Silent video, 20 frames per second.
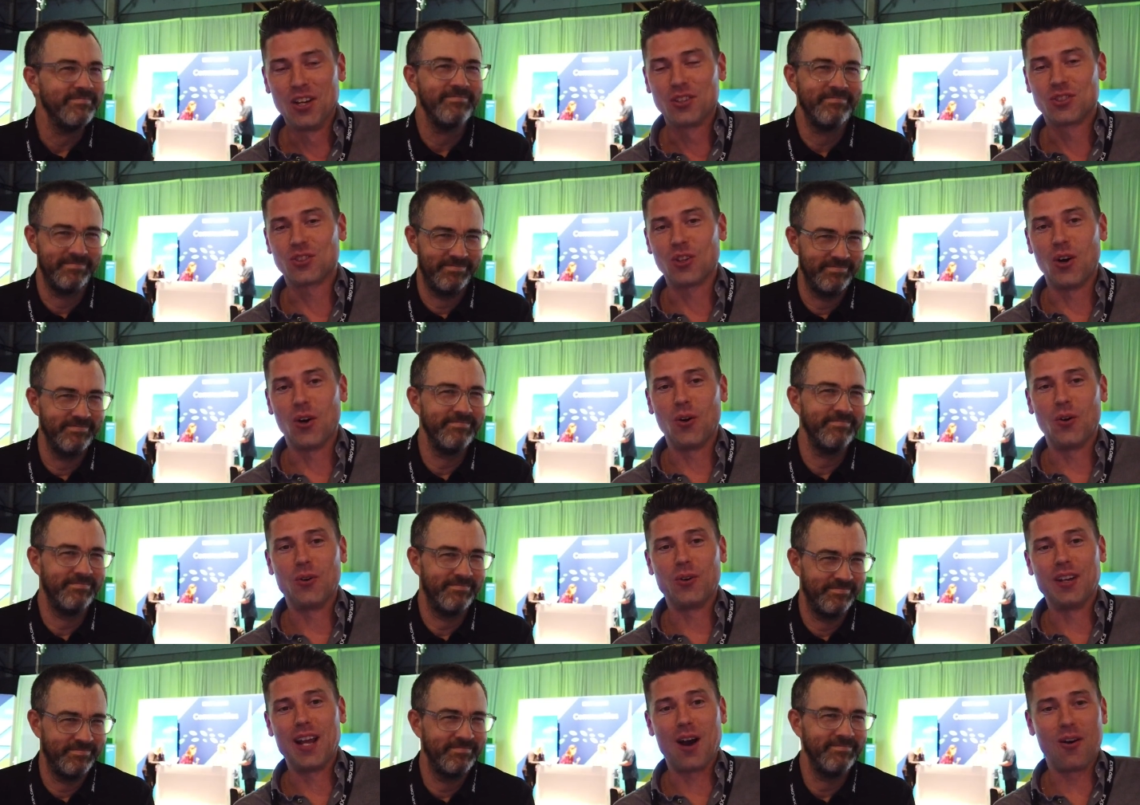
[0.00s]

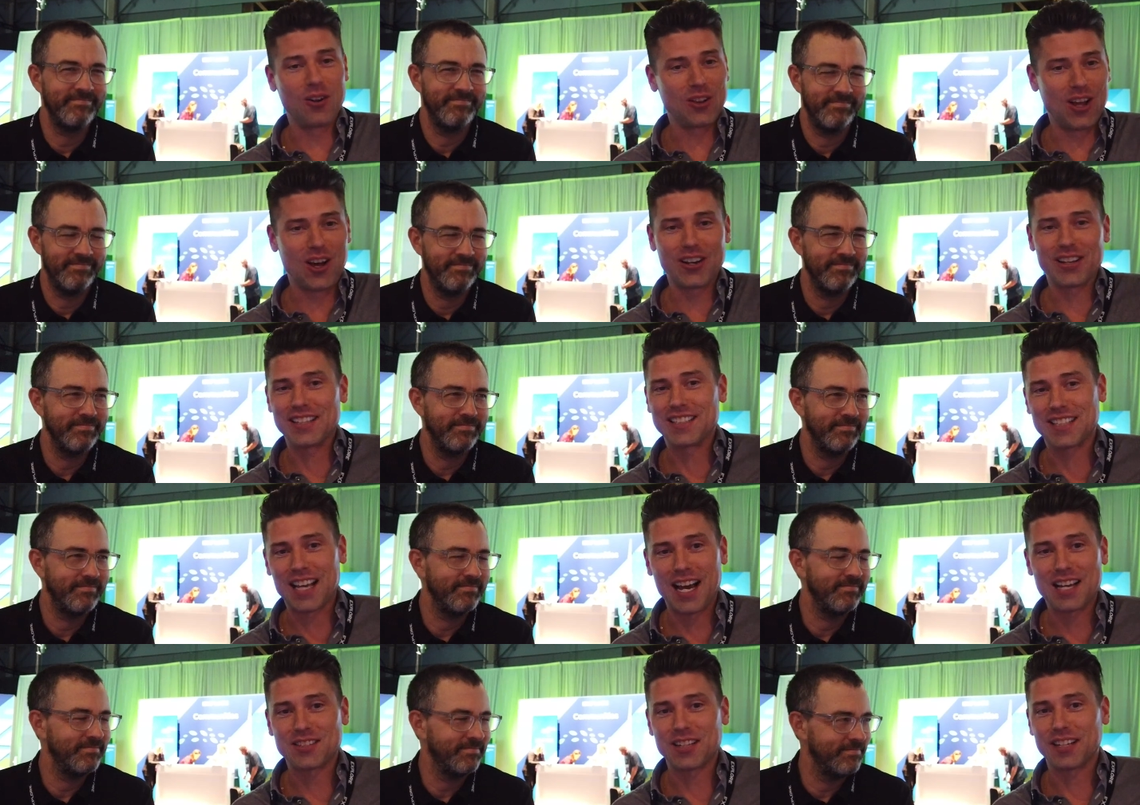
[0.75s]
Speaker 1: So now a lot of
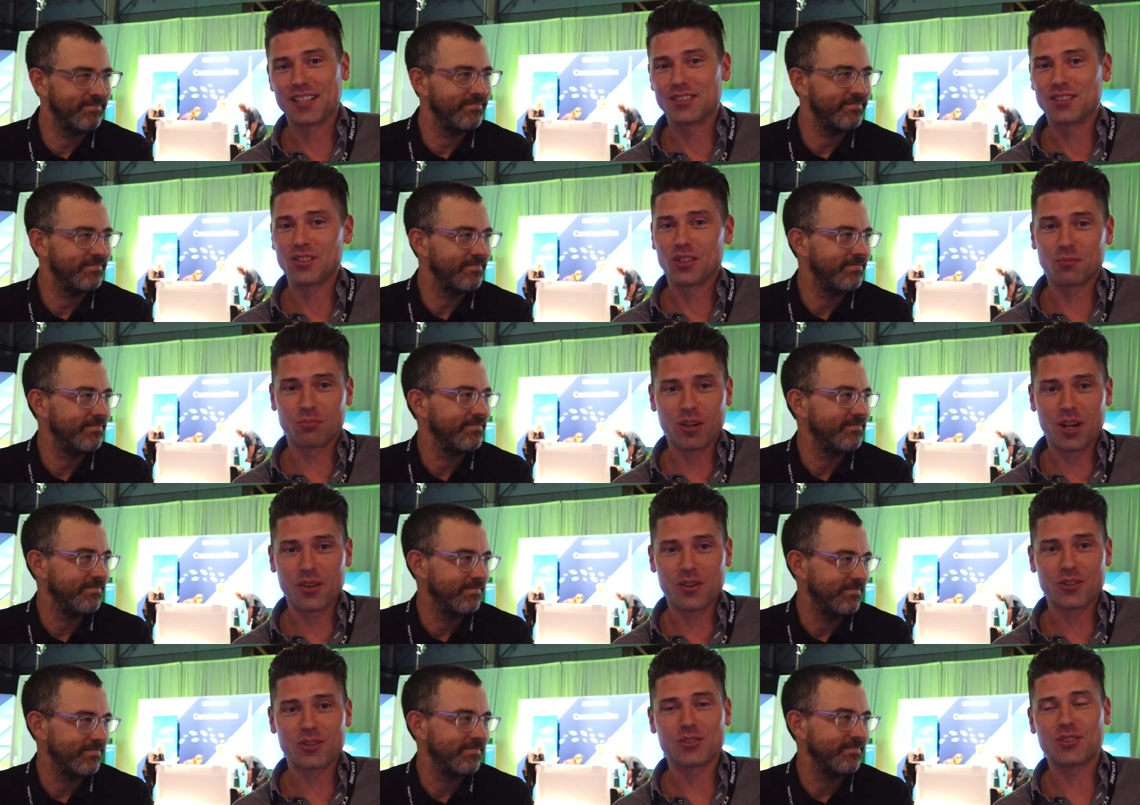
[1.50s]
these guys I consider
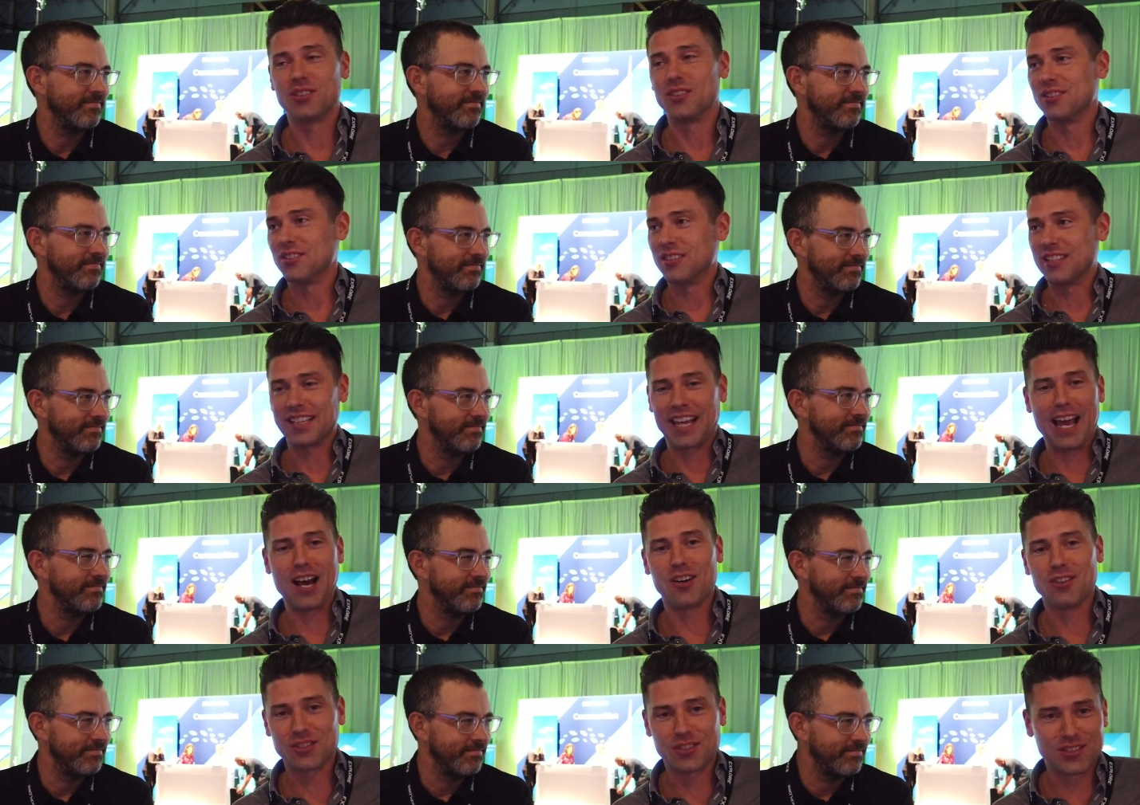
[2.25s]
brothers and the
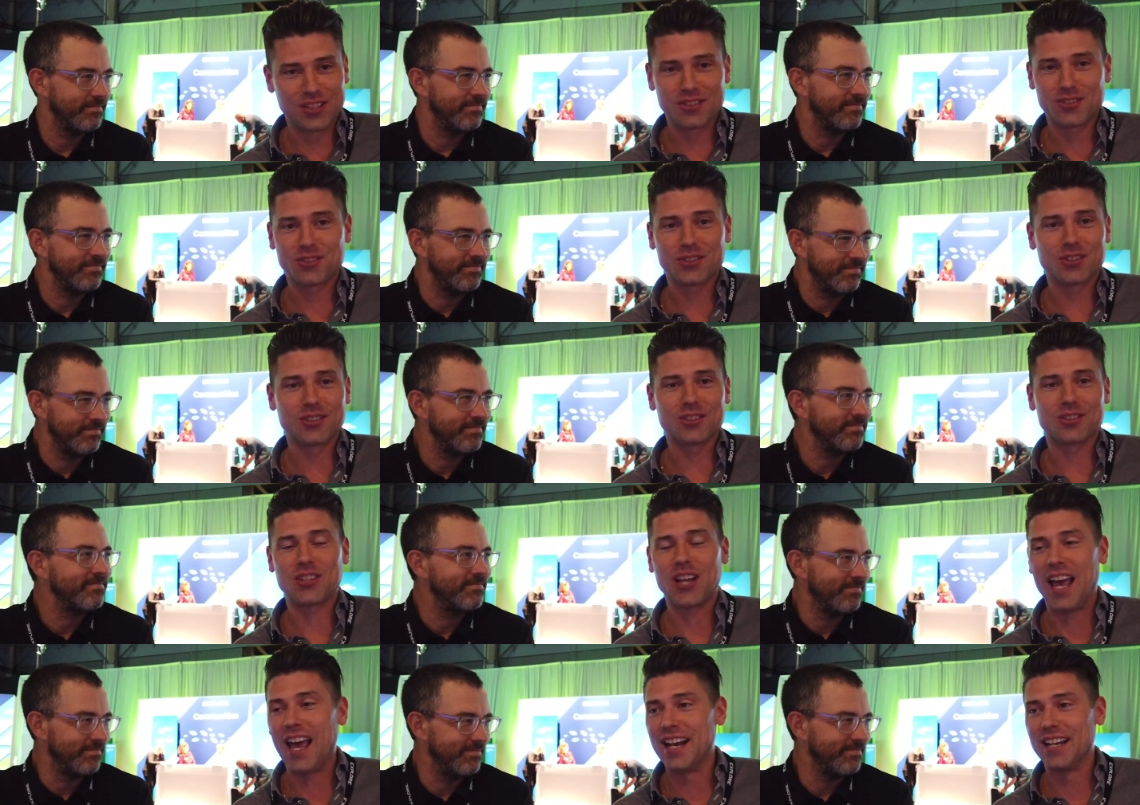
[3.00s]
gals
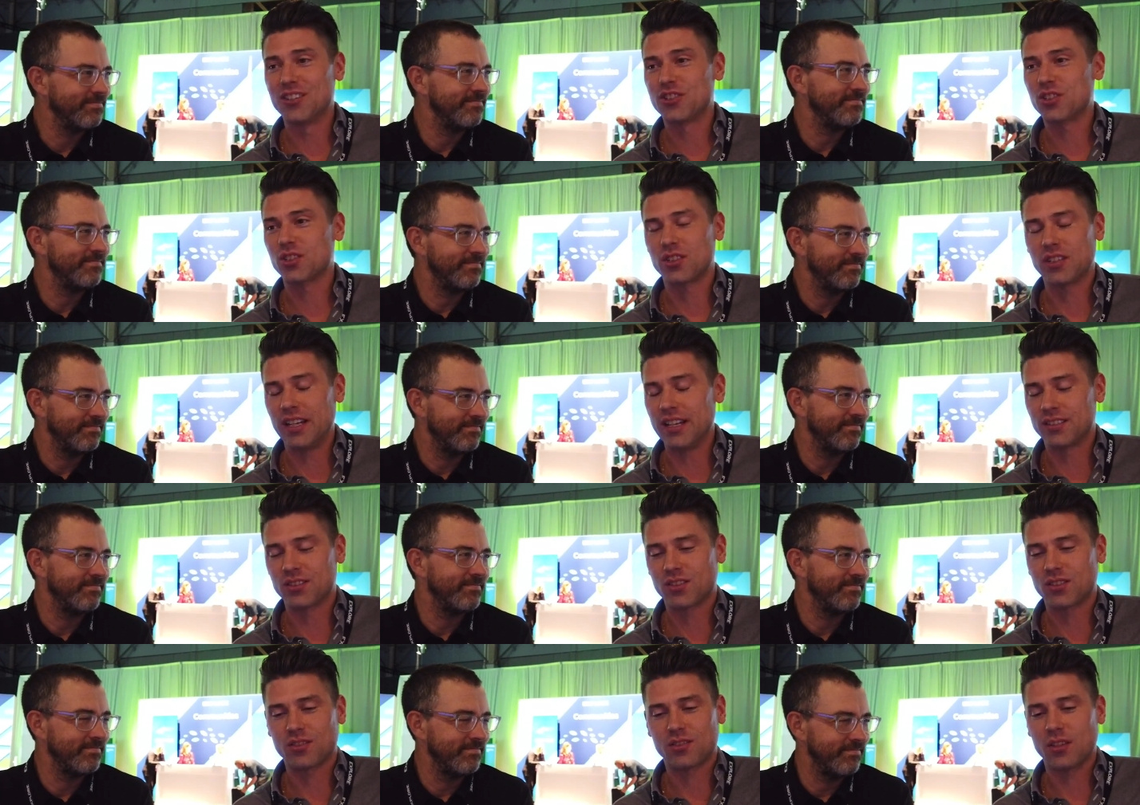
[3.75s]
sisters, and it's just
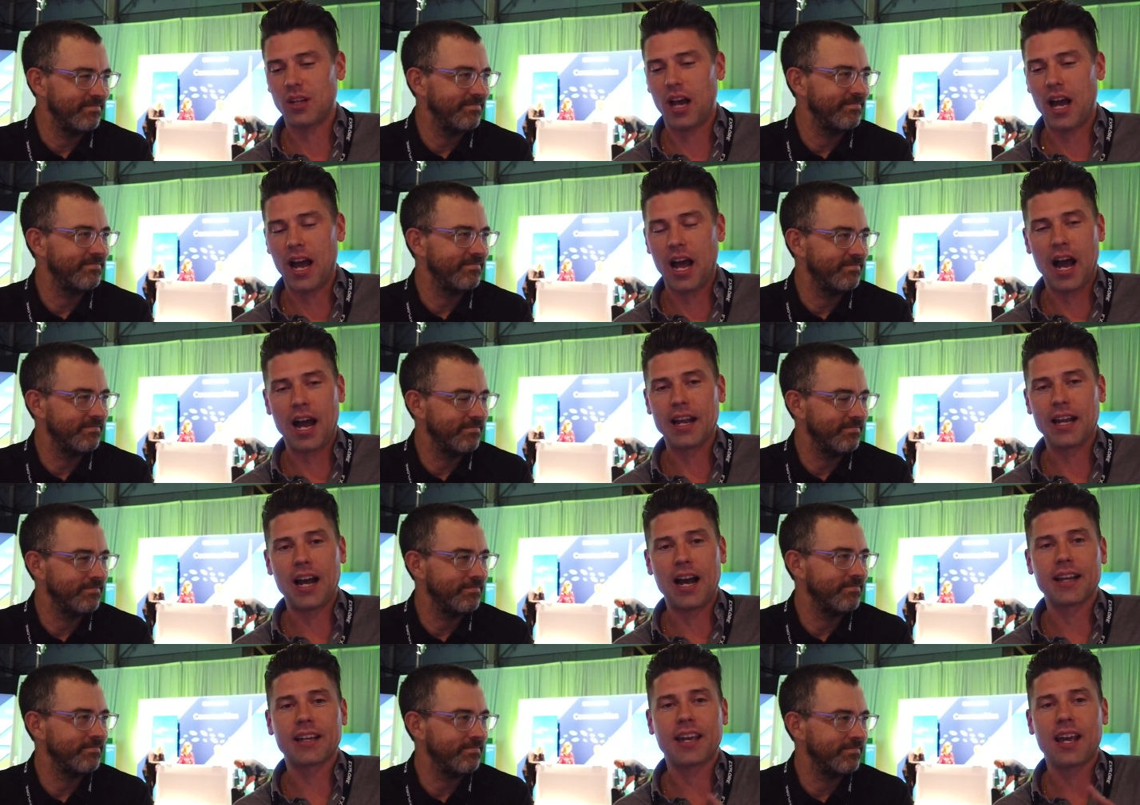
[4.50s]
it's
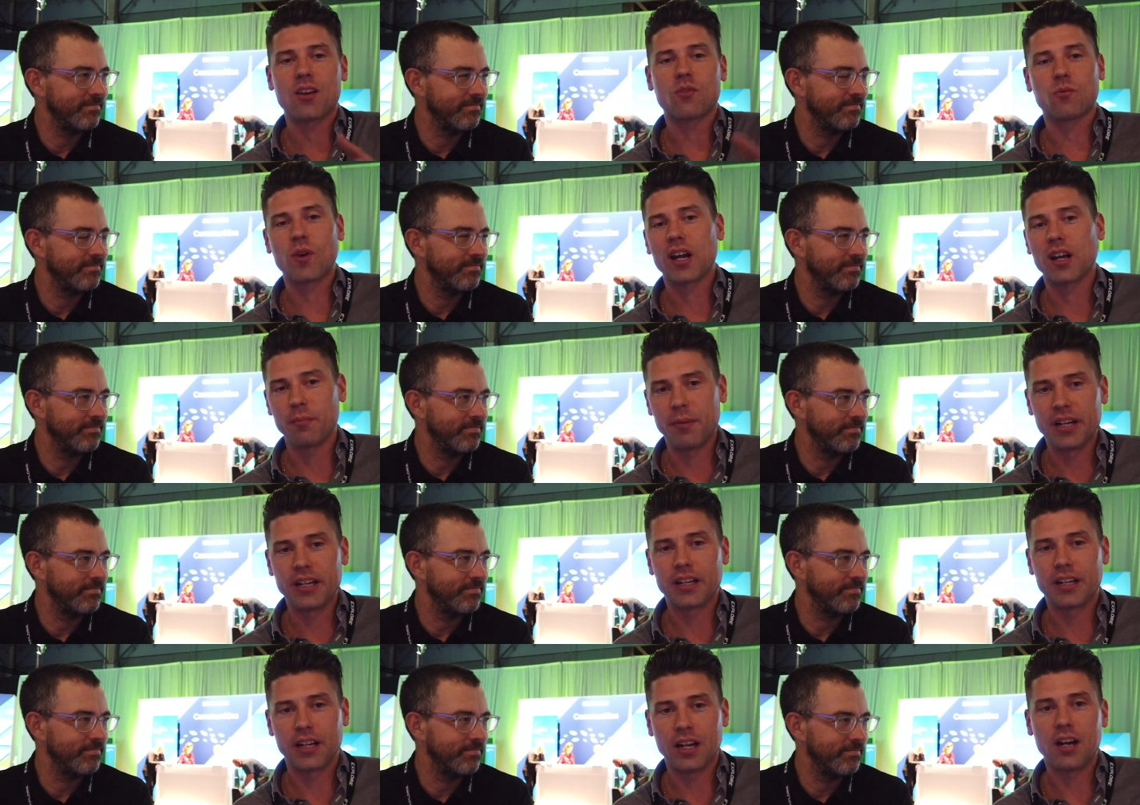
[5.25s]
I, I can't
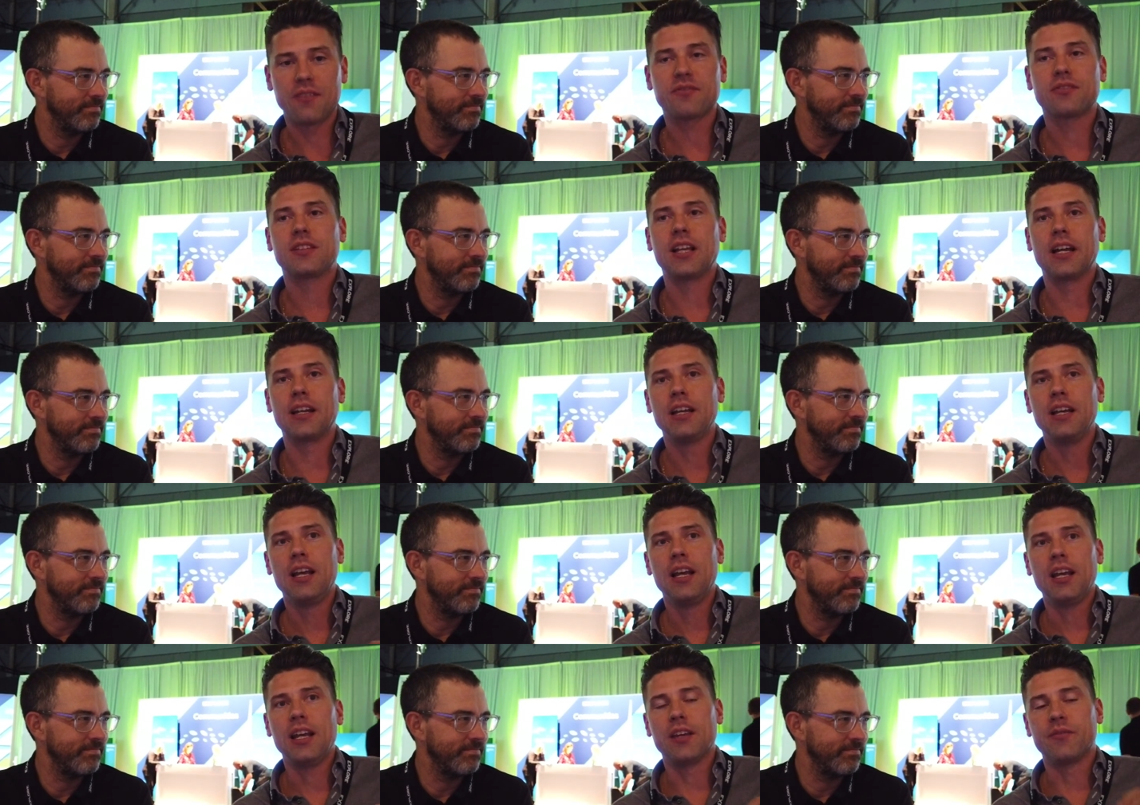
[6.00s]
recommend it enough that
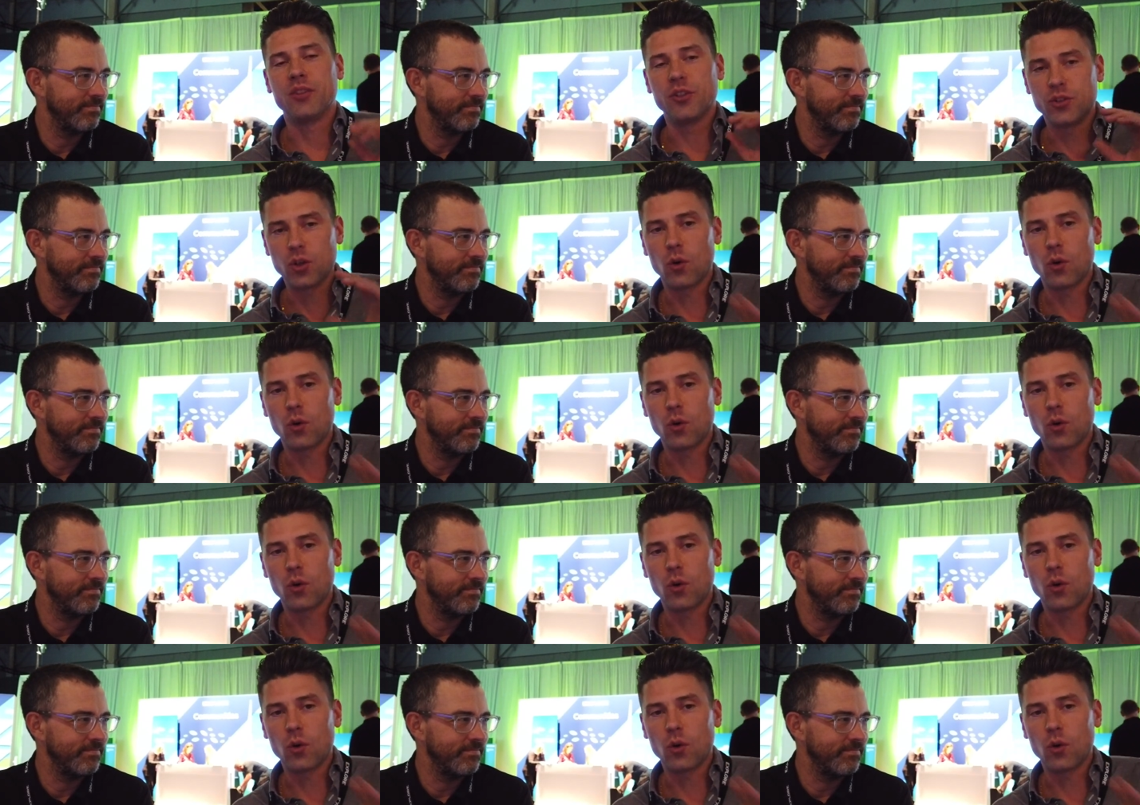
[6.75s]
if you